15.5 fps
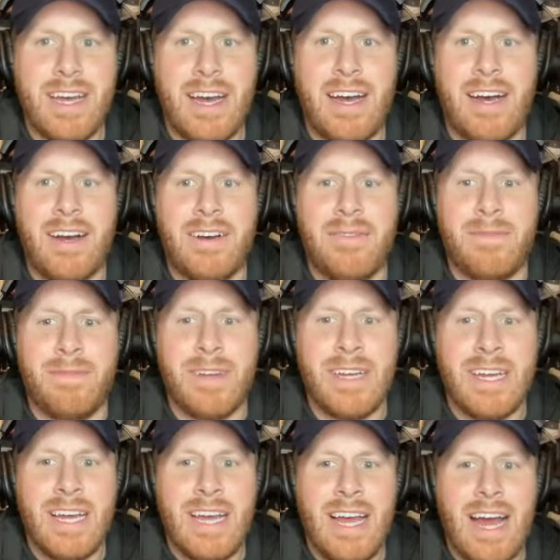
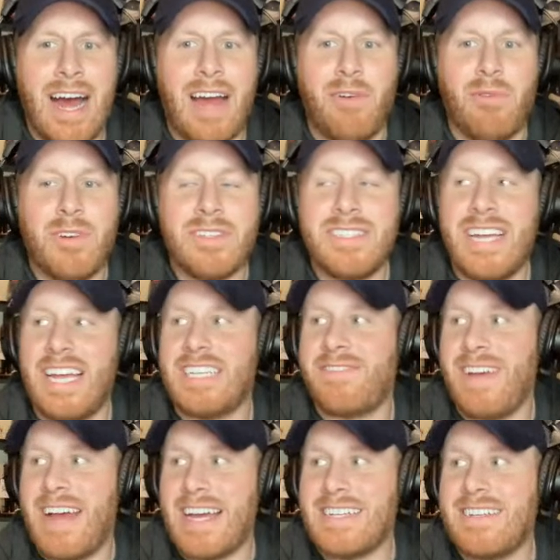I will say
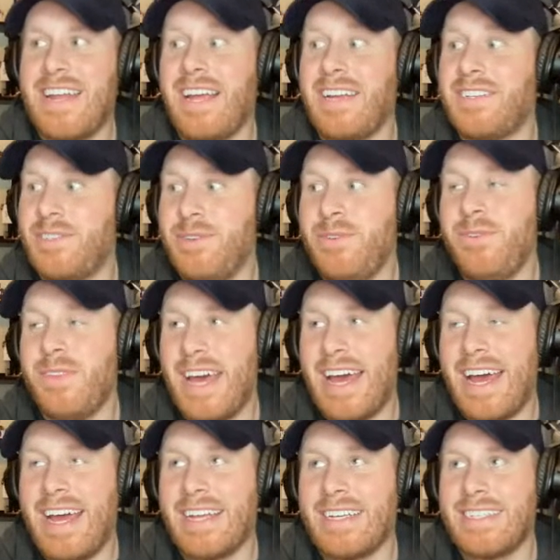it's fascinating too
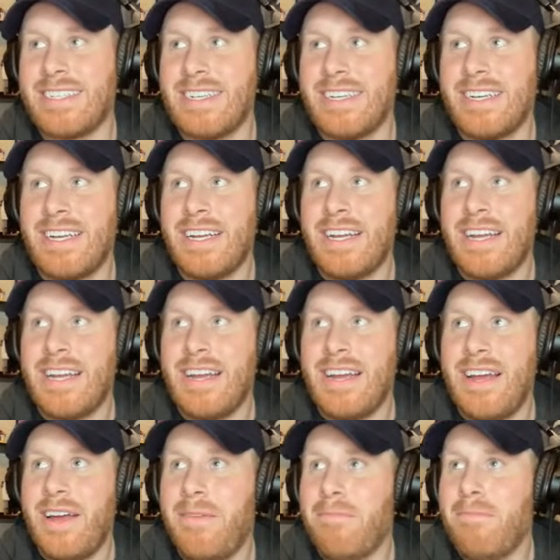that
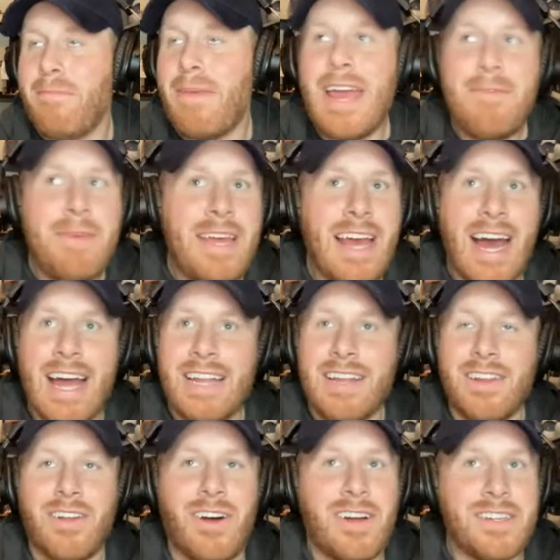maybe I
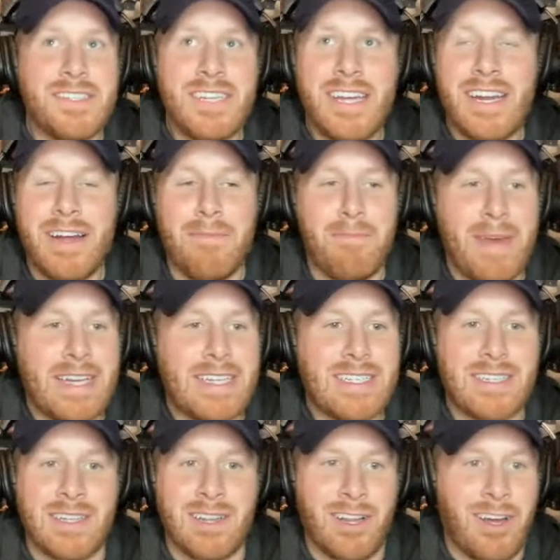lost it
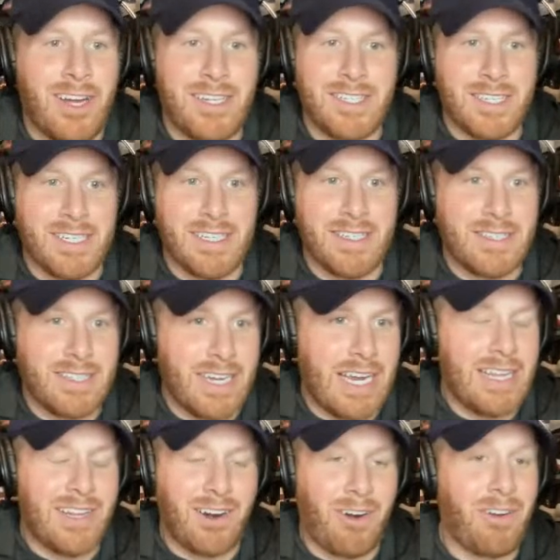amidst the losses
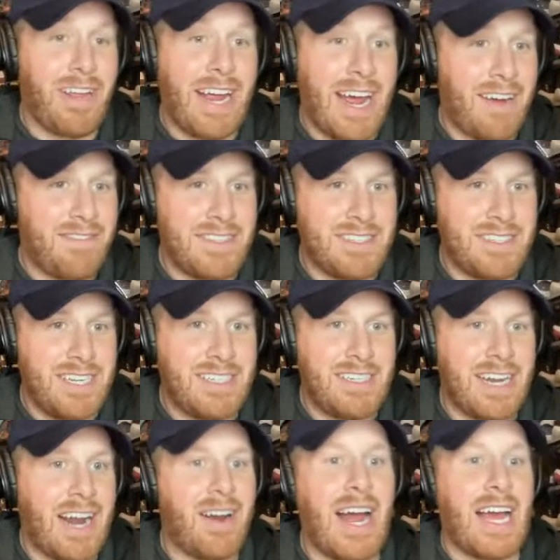in the early half of the
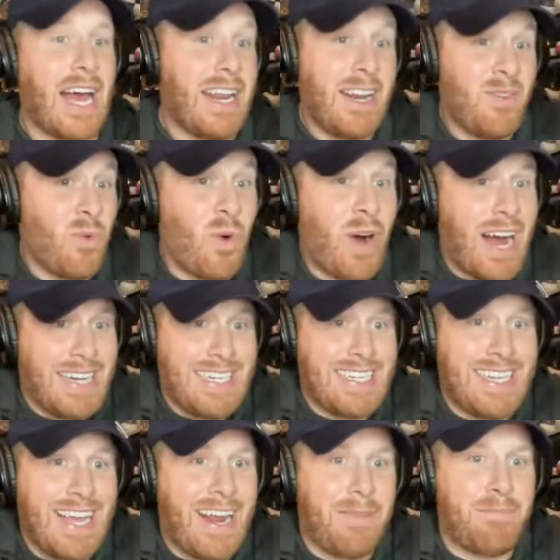season. I didn't watch
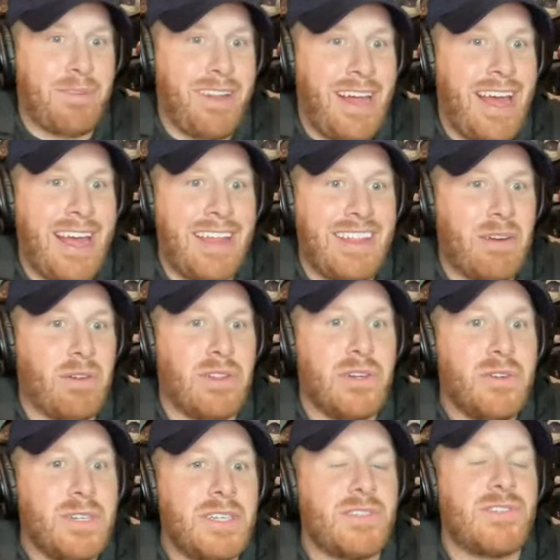Atlanta play. They were
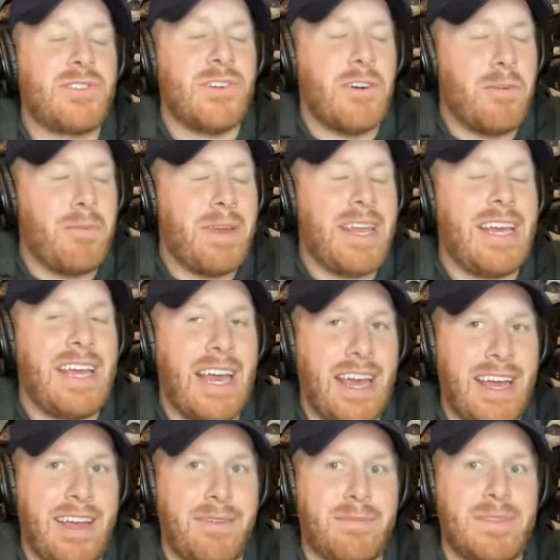losing so many
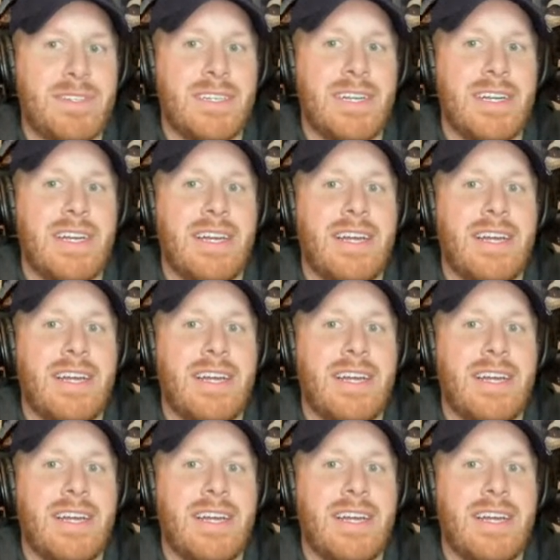games